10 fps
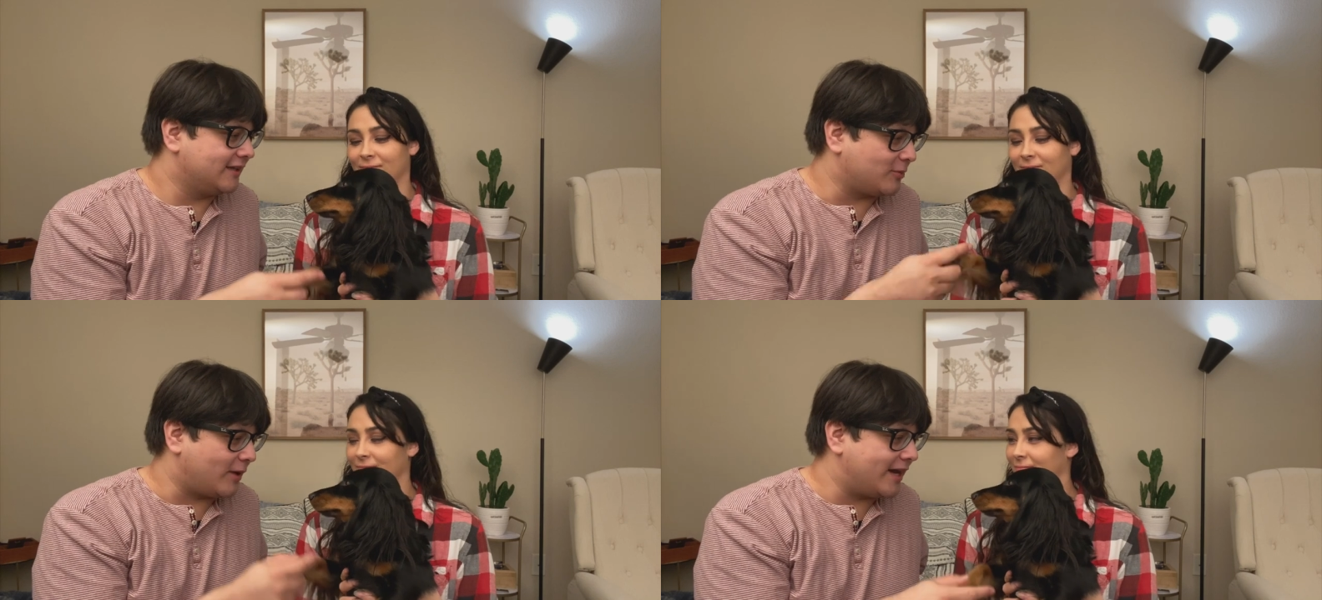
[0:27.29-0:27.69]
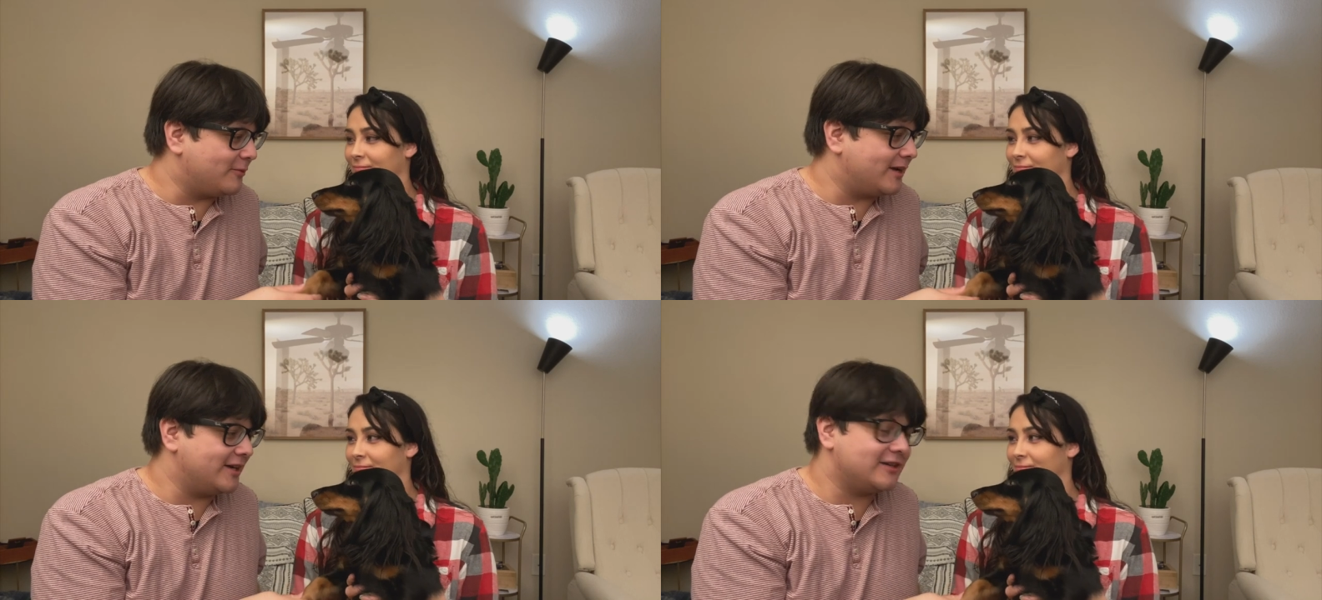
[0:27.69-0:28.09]

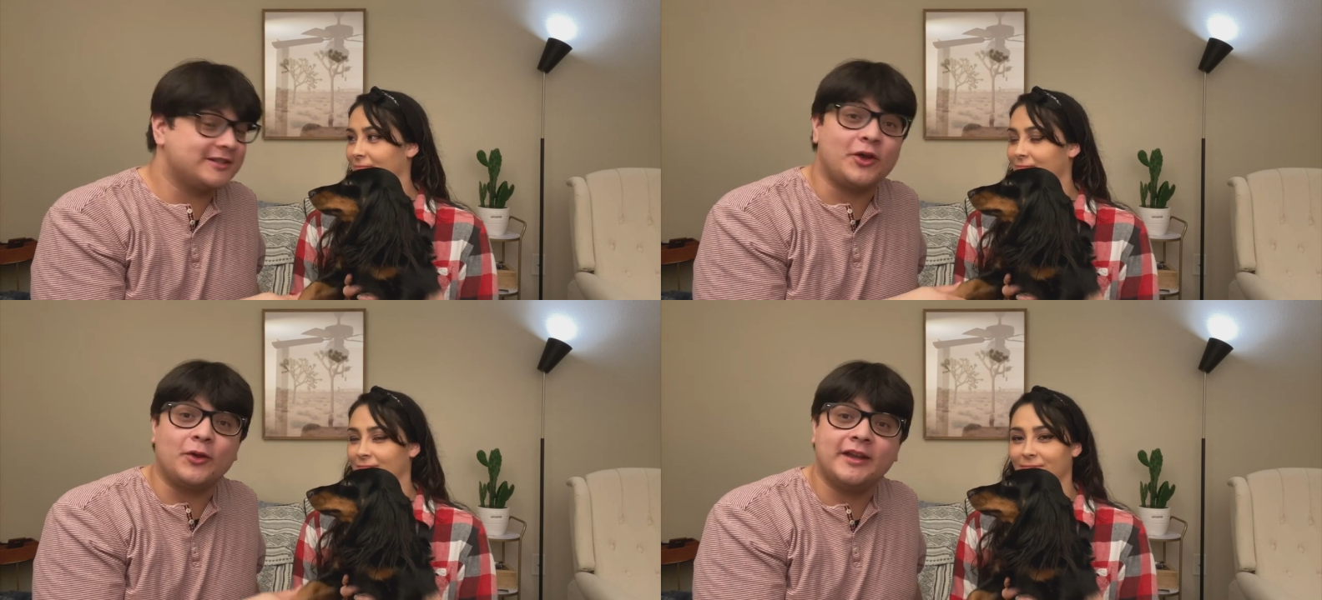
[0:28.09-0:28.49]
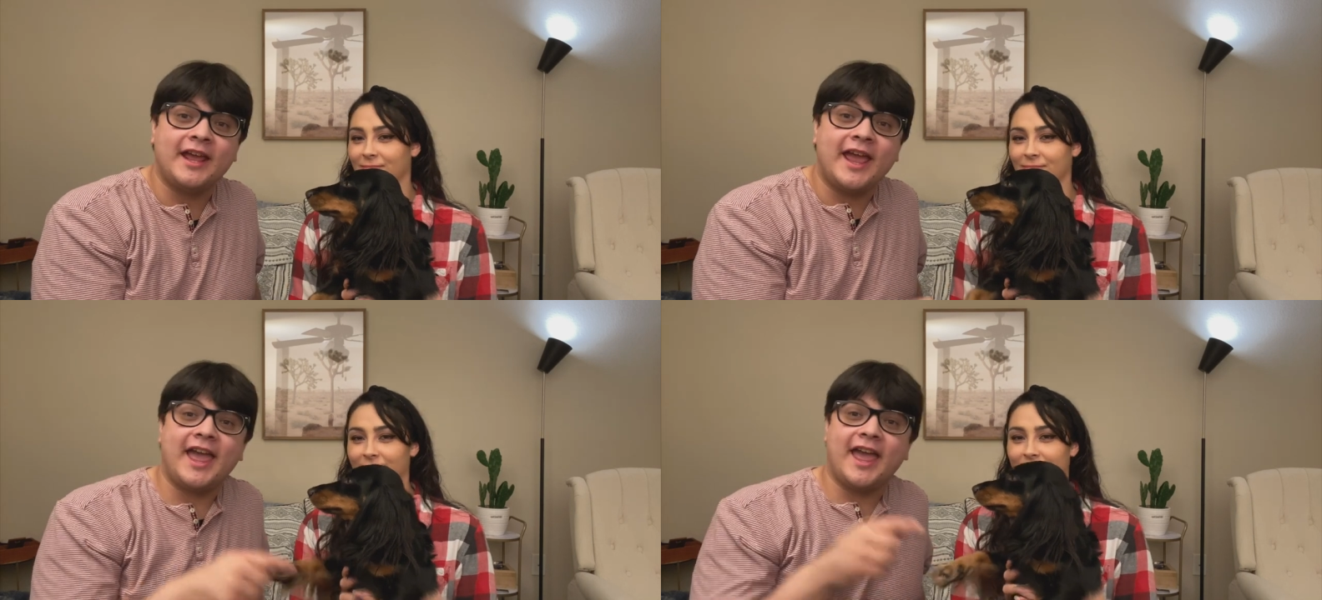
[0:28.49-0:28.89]
Speaker 1: twenty-one years old
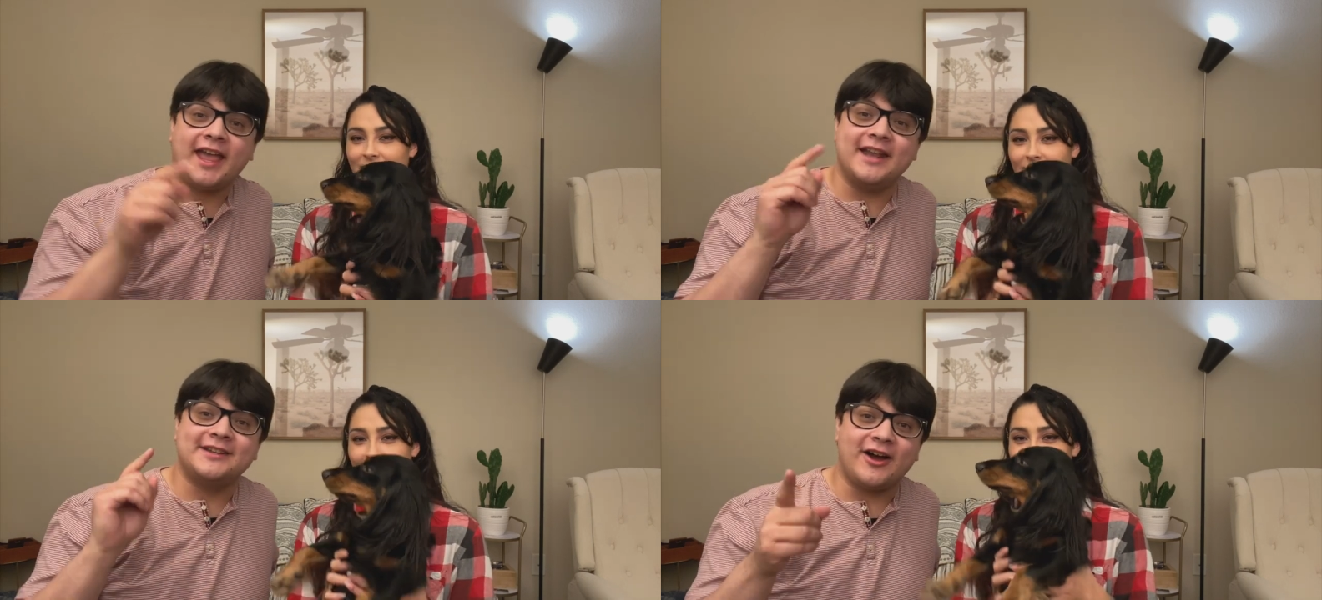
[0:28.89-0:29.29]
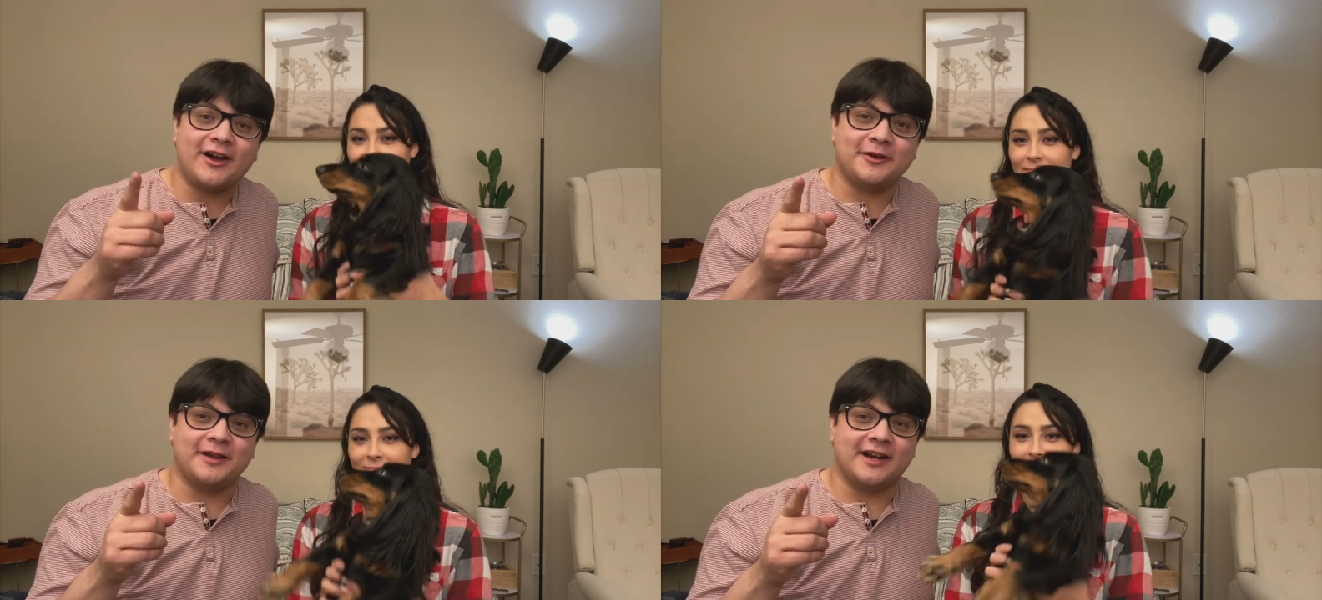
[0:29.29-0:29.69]
in
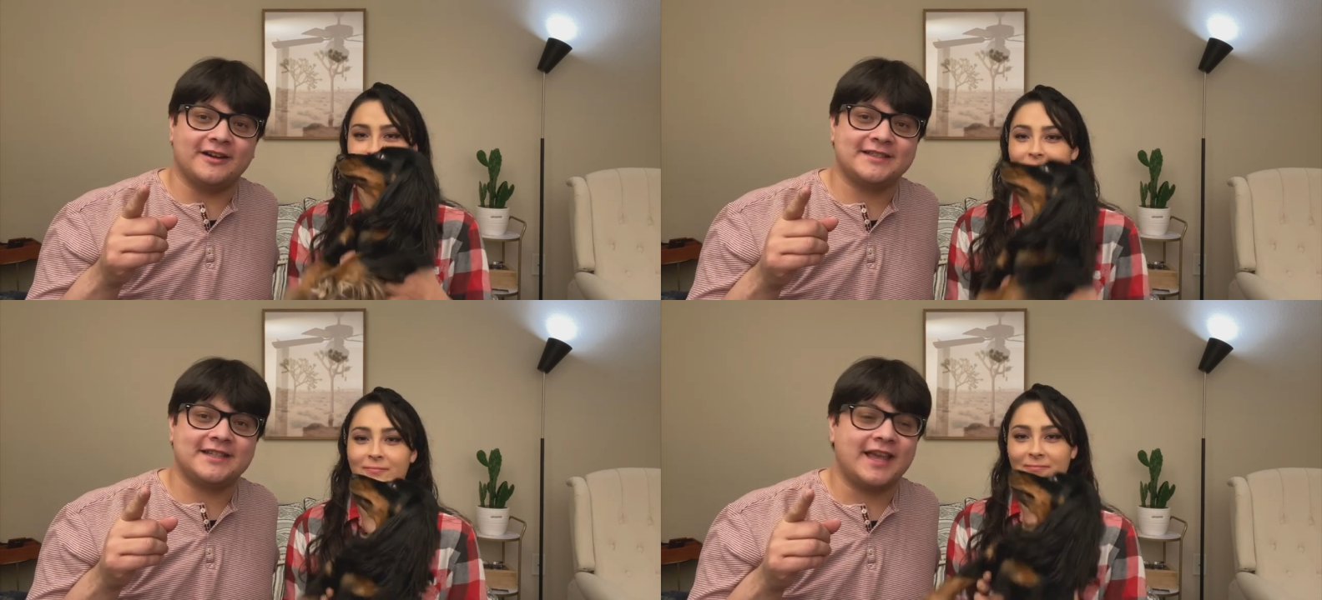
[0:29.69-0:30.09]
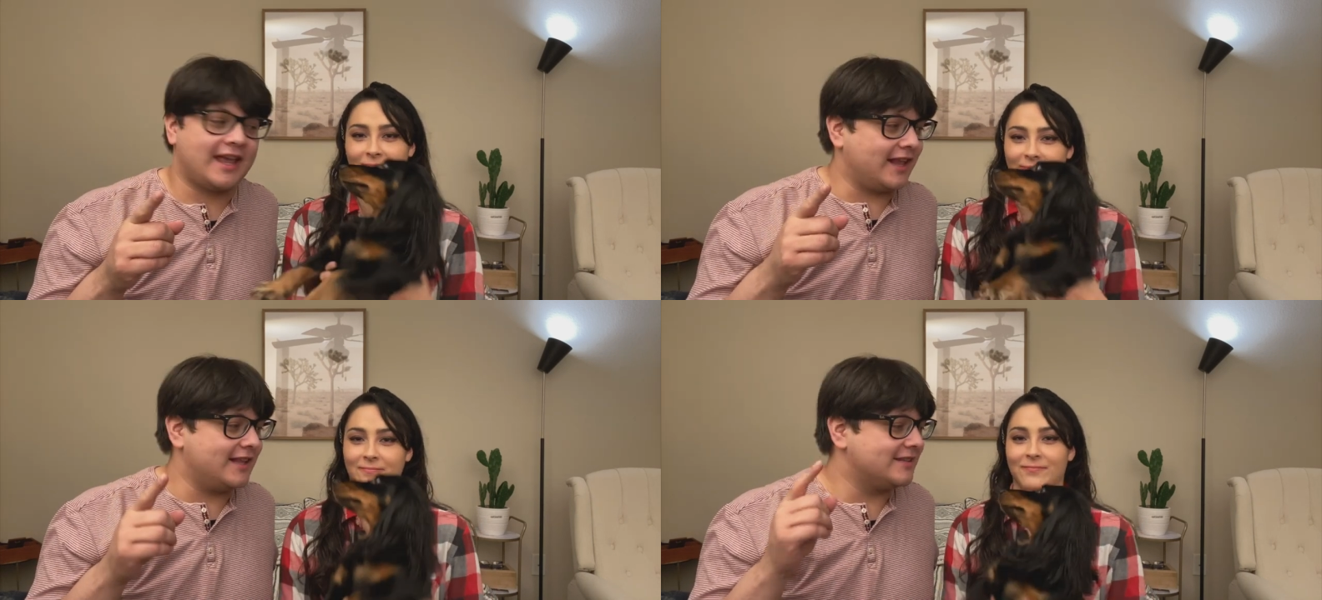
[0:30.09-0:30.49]
doggo years.
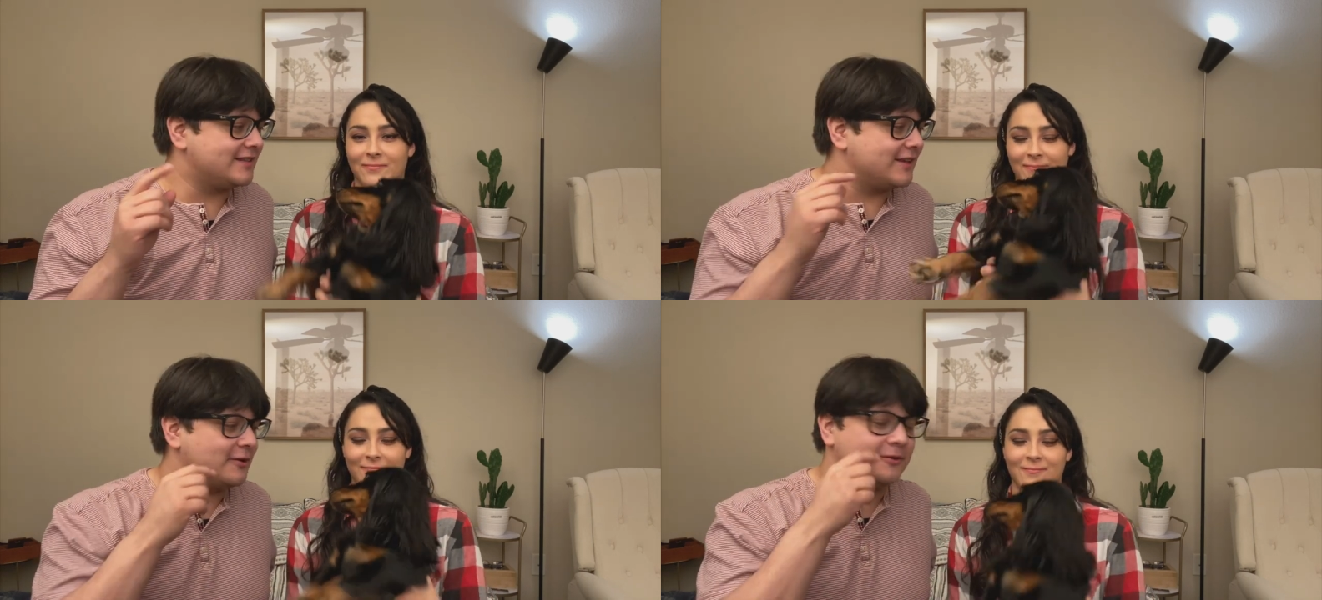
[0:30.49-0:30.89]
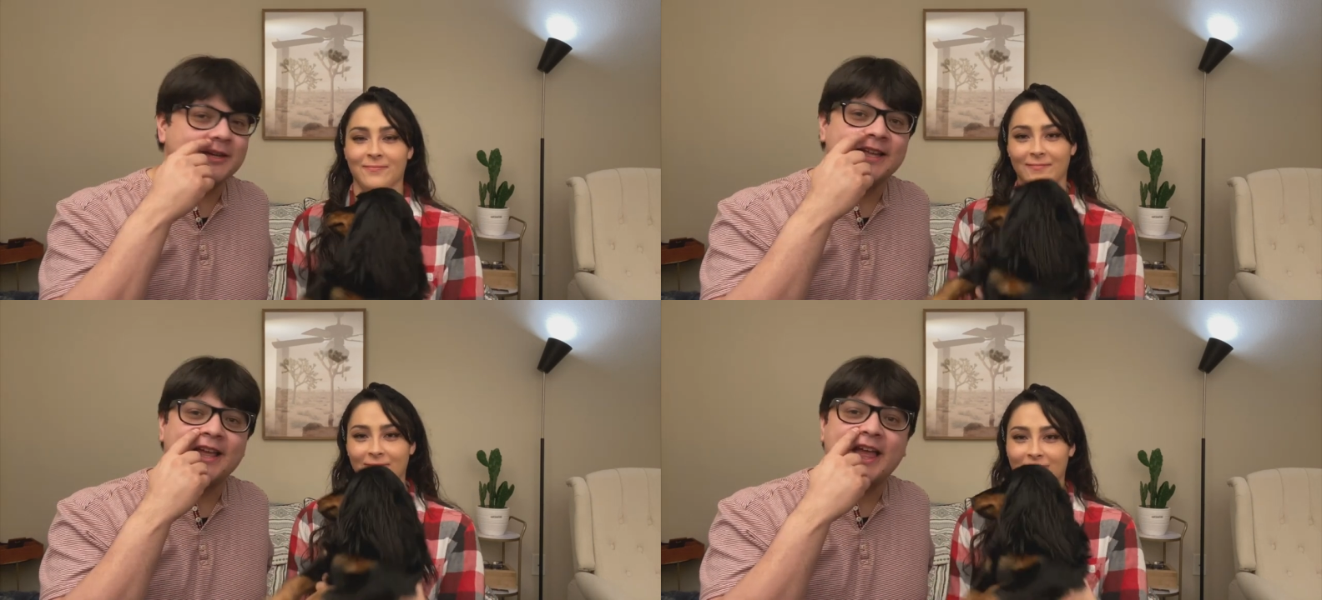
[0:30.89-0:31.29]
And so,